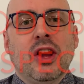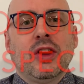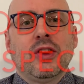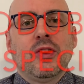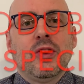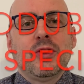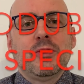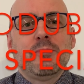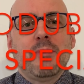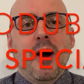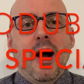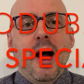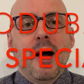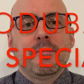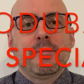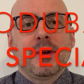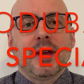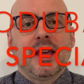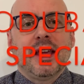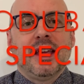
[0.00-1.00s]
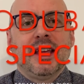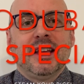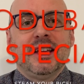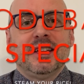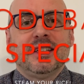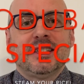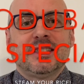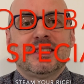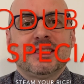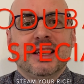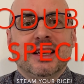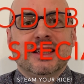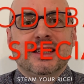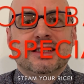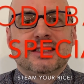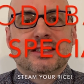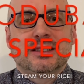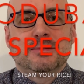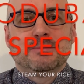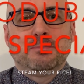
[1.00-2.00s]
Godubap
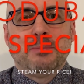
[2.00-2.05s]
is